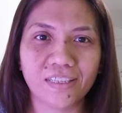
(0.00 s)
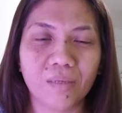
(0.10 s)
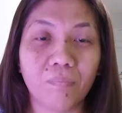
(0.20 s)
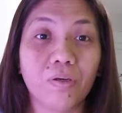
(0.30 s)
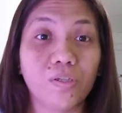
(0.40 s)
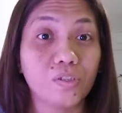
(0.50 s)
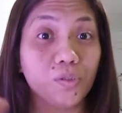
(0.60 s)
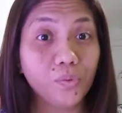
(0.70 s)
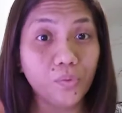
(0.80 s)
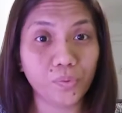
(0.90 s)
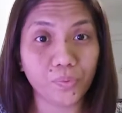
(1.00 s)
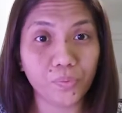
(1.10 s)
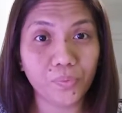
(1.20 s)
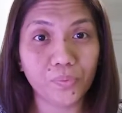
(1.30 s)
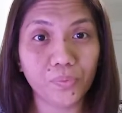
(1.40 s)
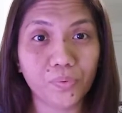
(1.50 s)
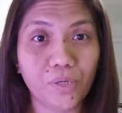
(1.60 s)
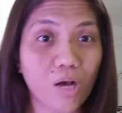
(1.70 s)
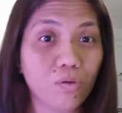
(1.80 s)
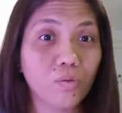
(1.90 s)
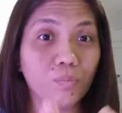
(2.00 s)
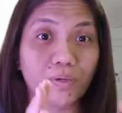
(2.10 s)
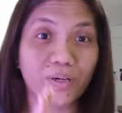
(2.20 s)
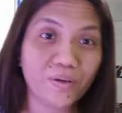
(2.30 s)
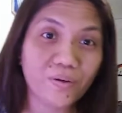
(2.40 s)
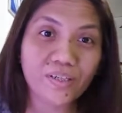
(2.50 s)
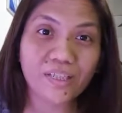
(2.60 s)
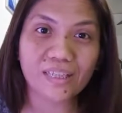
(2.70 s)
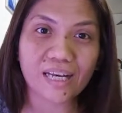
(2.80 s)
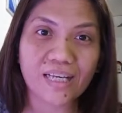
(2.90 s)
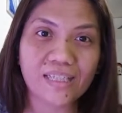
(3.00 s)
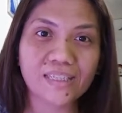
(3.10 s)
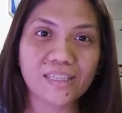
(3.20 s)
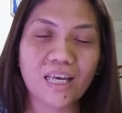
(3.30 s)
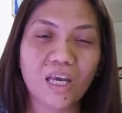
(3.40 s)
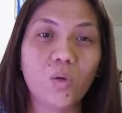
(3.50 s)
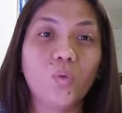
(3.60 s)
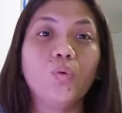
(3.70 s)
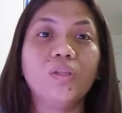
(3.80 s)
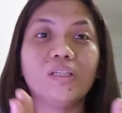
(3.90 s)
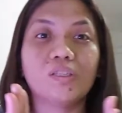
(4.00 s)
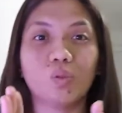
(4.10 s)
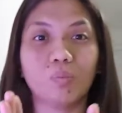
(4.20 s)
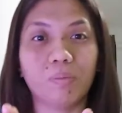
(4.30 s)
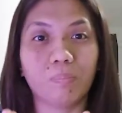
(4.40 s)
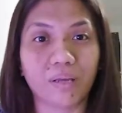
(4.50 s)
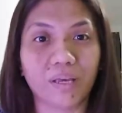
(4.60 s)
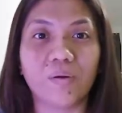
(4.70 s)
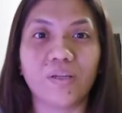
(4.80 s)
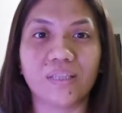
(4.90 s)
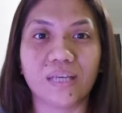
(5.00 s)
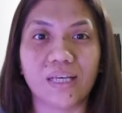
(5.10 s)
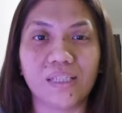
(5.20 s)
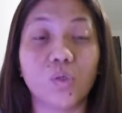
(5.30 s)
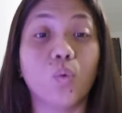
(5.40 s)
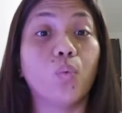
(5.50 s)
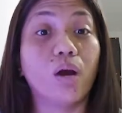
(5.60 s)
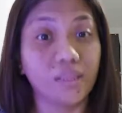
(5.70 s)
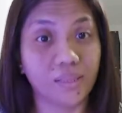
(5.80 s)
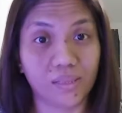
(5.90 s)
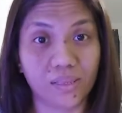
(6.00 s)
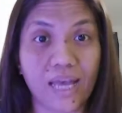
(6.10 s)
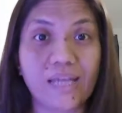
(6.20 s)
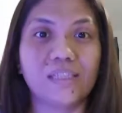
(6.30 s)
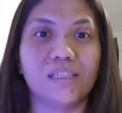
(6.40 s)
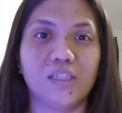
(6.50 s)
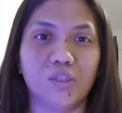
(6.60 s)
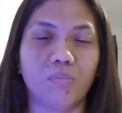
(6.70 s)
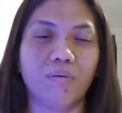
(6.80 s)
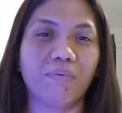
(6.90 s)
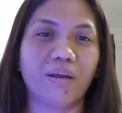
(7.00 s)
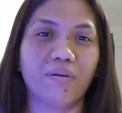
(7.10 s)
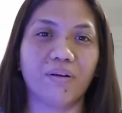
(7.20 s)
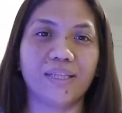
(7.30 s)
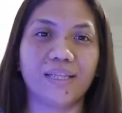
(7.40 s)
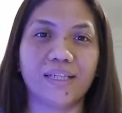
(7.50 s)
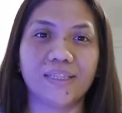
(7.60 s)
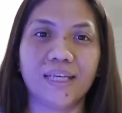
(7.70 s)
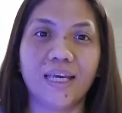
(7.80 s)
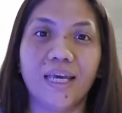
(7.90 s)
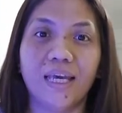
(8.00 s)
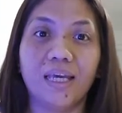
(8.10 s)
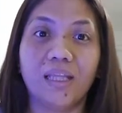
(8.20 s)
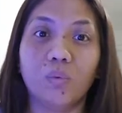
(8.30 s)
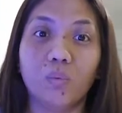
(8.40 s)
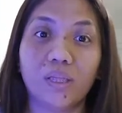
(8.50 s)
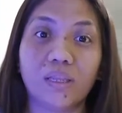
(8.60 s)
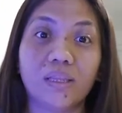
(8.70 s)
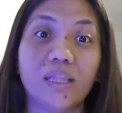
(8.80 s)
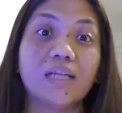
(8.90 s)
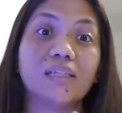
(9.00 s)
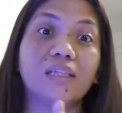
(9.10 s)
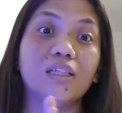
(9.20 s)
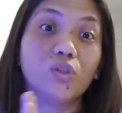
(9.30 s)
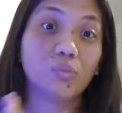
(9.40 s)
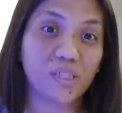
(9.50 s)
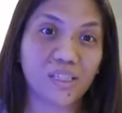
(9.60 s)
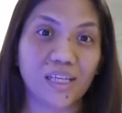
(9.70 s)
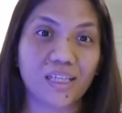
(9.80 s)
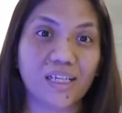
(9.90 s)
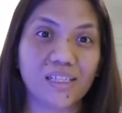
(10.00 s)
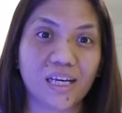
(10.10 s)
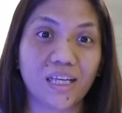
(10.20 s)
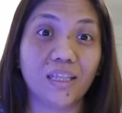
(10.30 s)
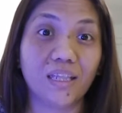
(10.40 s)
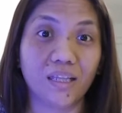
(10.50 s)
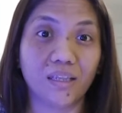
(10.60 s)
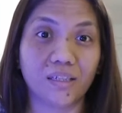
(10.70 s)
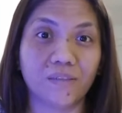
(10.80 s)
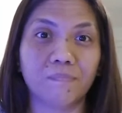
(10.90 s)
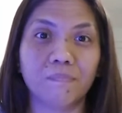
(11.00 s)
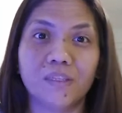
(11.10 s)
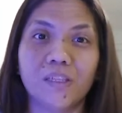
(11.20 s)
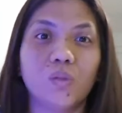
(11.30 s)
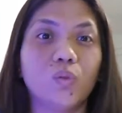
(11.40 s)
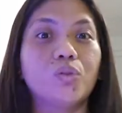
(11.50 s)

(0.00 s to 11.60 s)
because you know how to prioritize, who needs to be prioritized, or what task needs to be prioritized, and what task needs to be set aside later. So